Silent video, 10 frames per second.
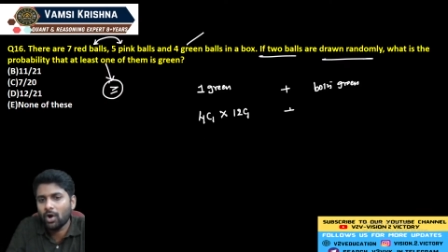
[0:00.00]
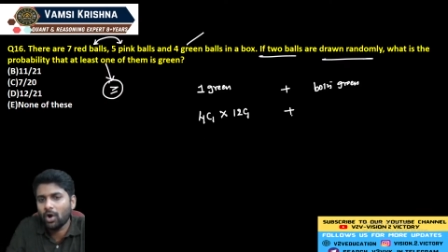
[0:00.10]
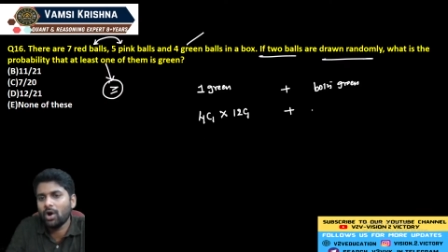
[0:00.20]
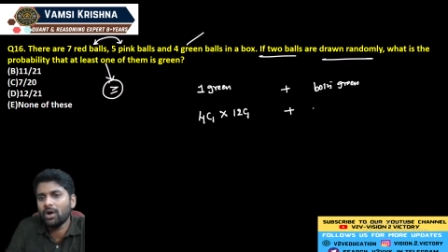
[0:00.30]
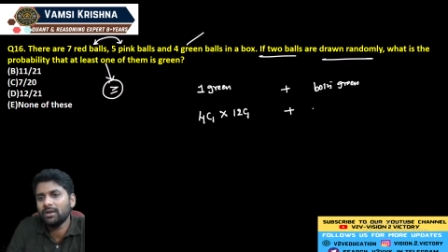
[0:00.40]

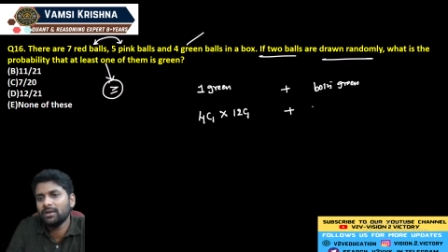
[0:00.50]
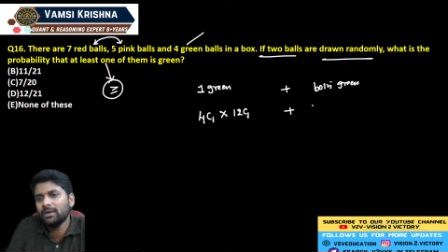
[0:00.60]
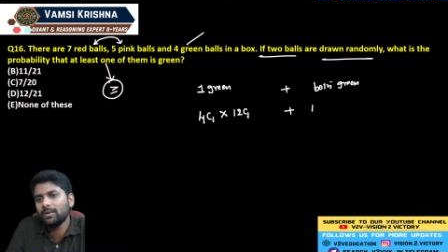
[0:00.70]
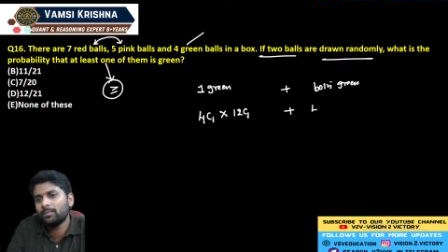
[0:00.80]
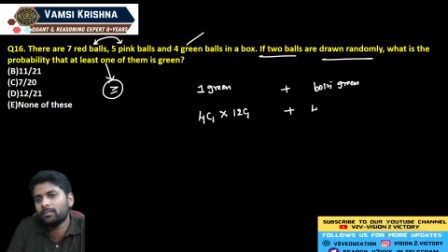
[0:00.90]
Or
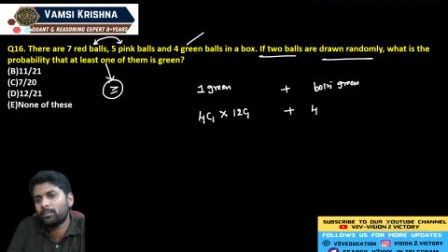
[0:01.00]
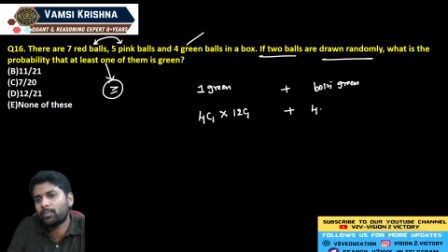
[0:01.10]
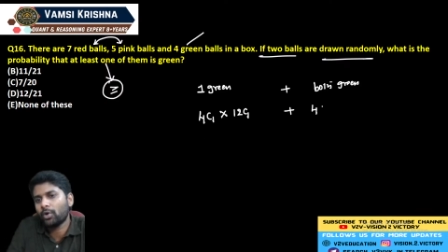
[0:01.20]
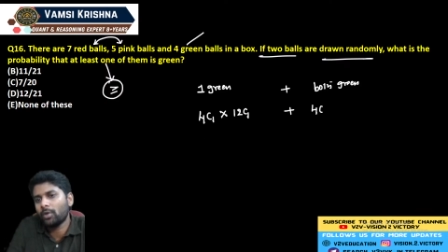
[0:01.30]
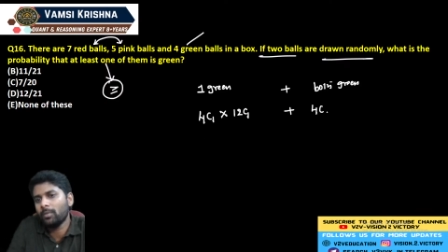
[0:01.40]

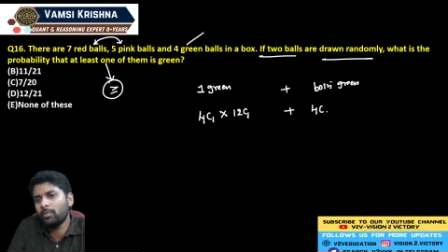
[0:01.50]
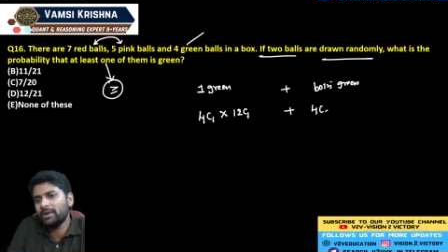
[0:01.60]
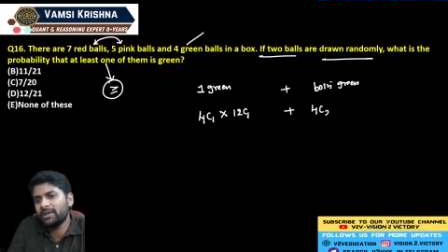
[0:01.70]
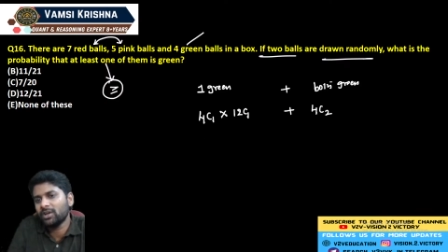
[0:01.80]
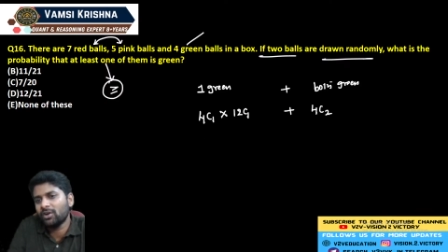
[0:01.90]

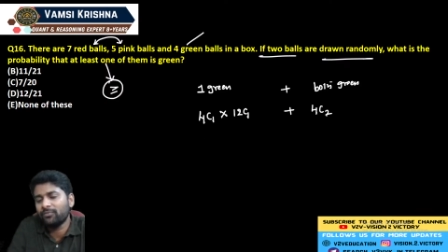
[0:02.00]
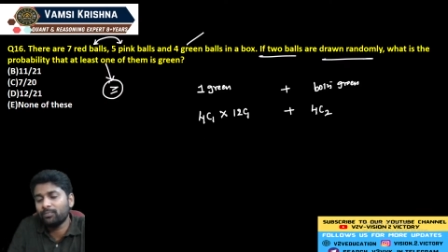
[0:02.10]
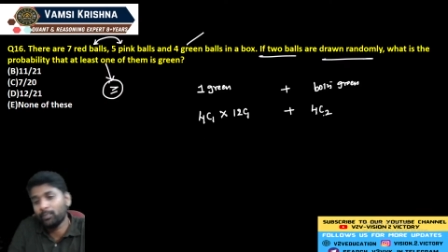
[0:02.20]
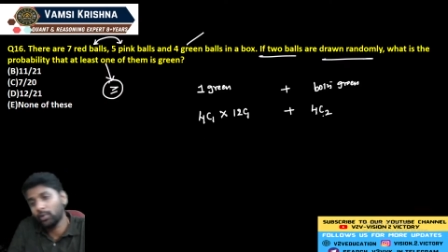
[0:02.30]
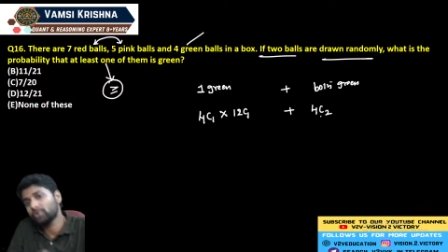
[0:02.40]
probability of
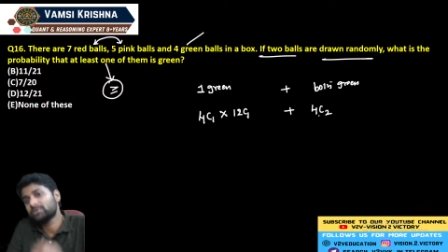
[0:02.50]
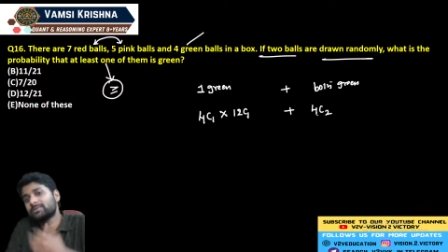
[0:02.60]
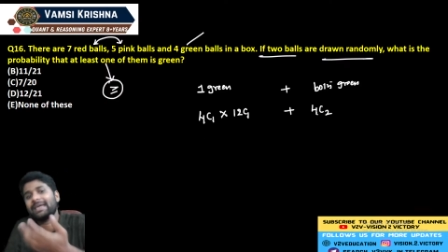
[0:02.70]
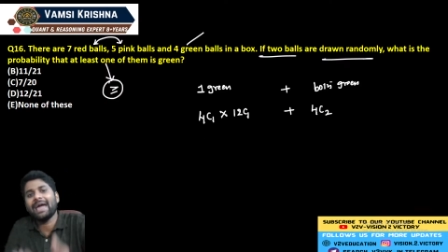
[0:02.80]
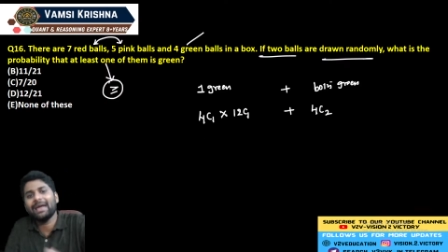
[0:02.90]
both
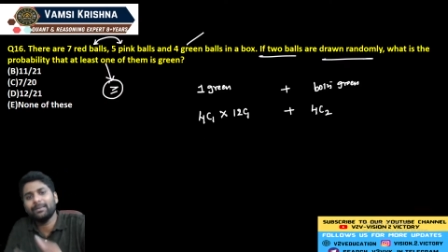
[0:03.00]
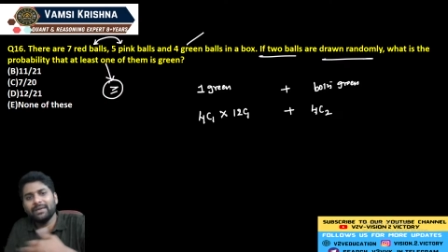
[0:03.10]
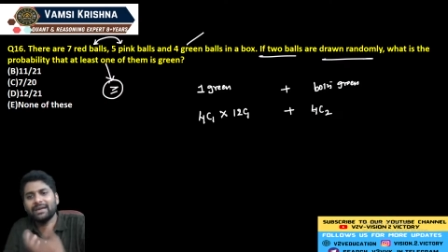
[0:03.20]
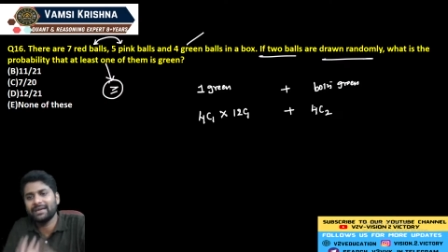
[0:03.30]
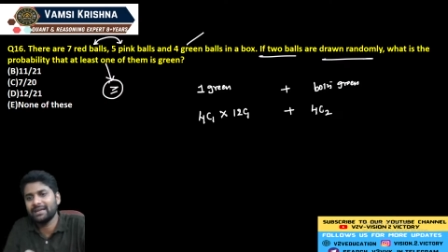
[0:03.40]
can
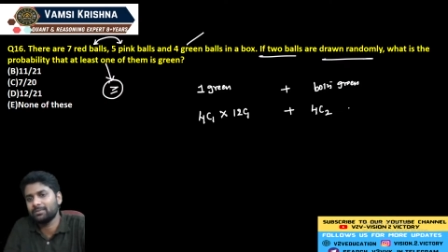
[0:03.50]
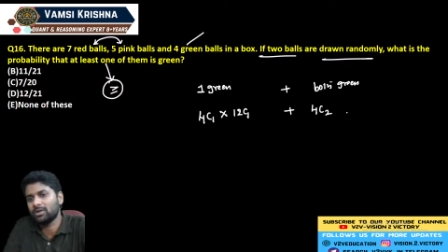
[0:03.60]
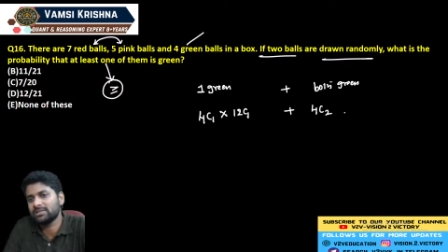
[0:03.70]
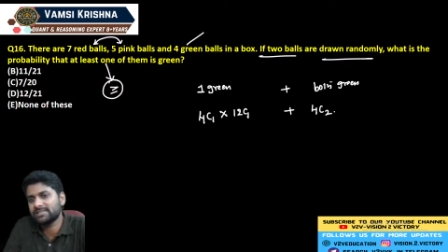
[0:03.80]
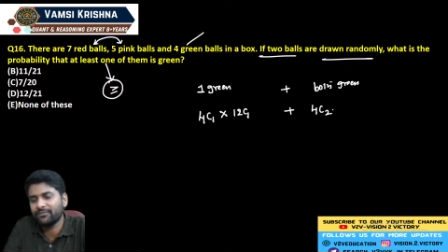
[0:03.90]
be a green
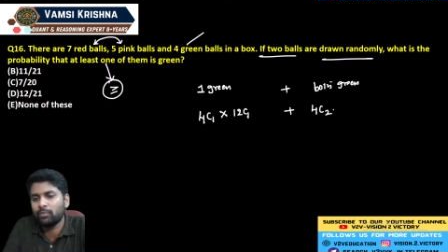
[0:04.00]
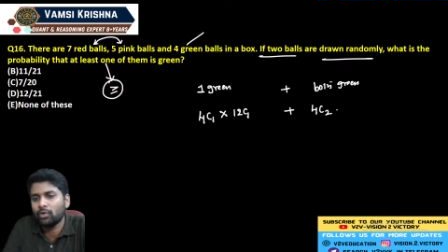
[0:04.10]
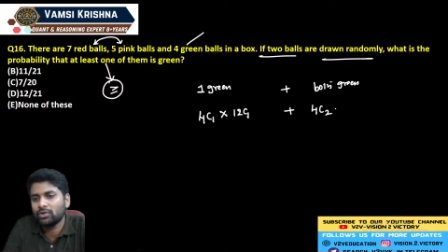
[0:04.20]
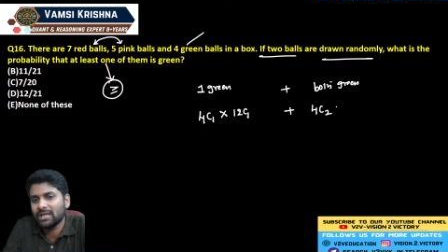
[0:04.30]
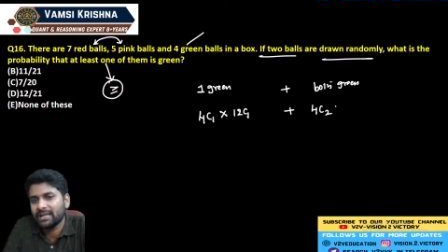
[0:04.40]
balls. If
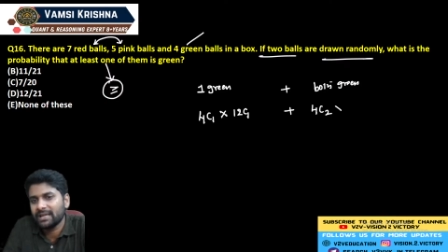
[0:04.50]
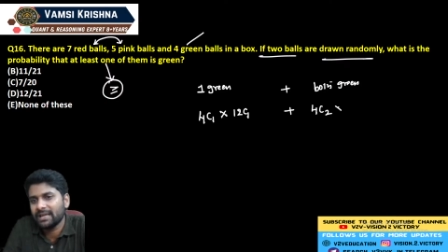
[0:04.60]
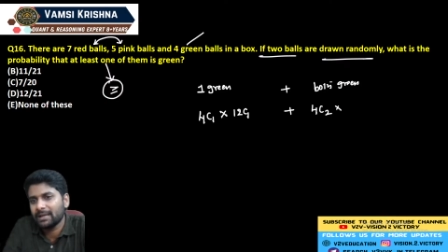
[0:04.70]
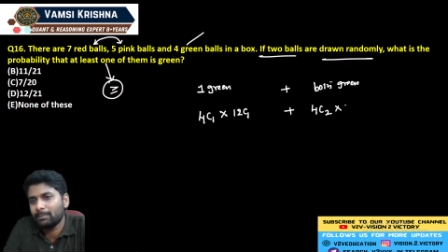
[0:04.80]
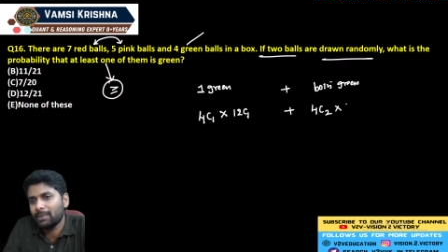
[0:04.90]
both are
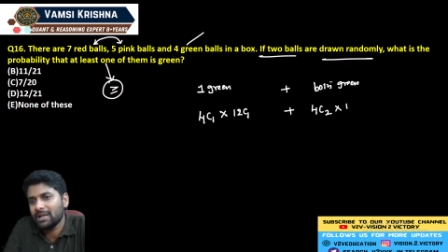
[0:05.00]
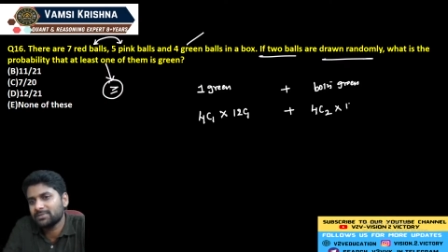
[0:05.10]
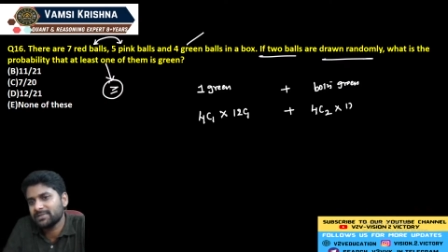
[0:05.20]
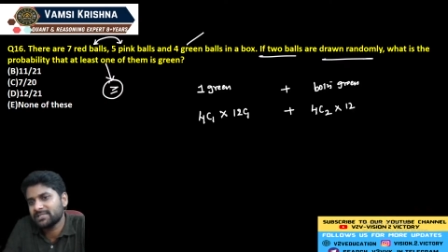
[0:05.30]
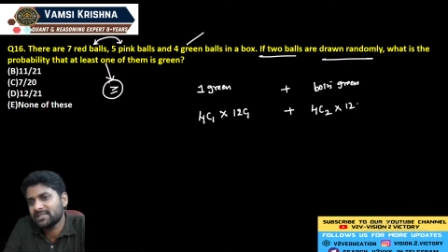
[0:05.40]
green
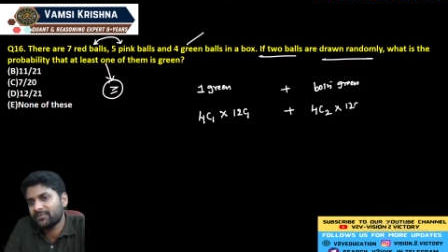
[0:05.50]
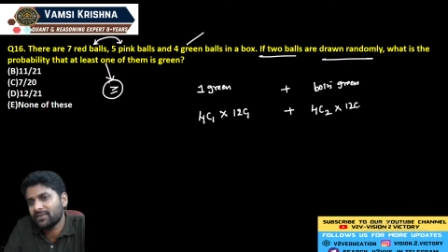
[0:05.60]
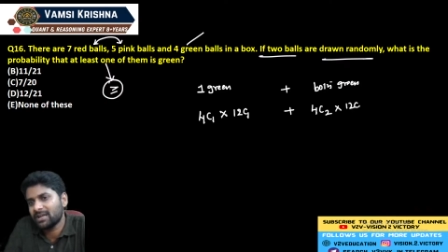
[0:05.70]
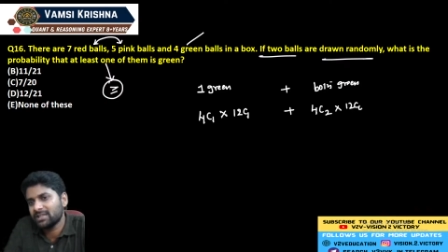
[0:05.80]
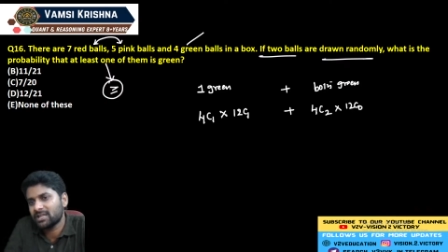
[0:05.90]
balls means
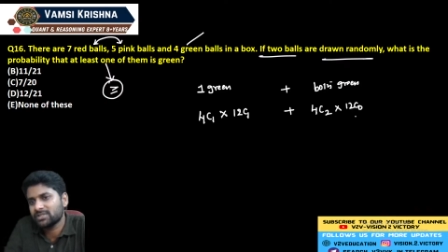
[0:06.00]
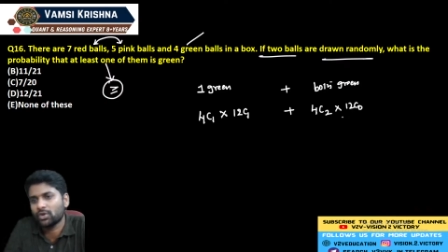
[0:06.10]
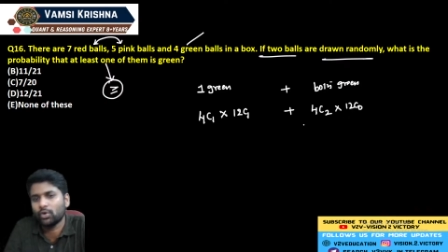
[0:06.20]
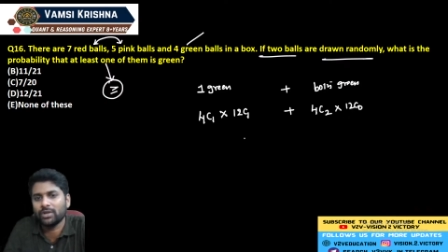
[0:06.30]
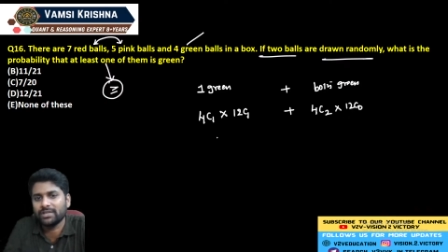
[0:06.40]
definitely there is
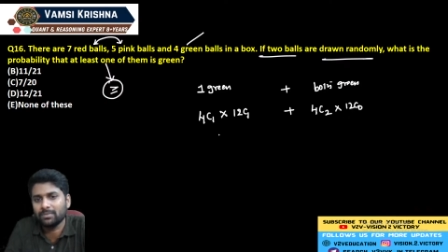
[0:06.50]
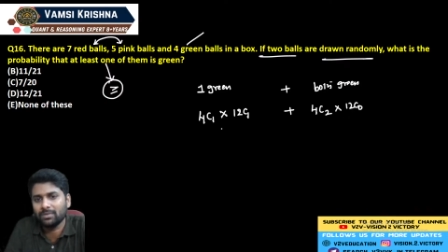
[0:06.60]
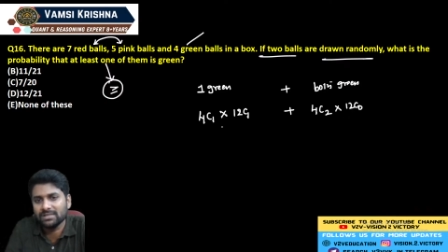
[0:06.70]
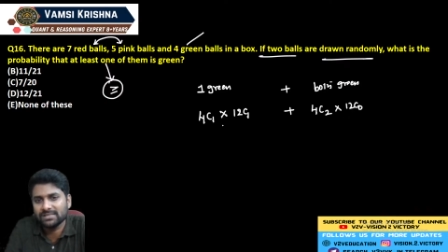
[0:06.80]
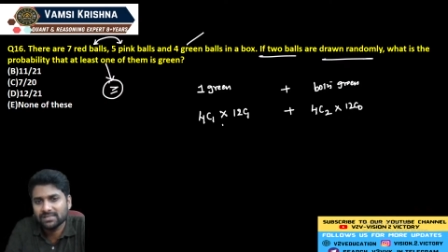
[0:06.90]
no other
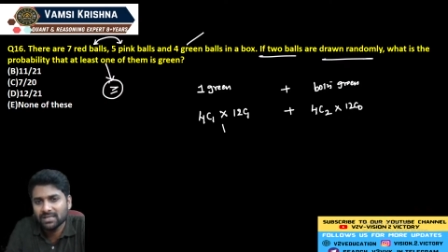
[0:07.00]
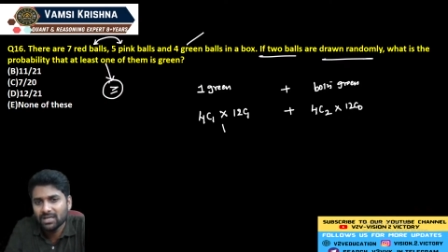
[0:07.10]
balls.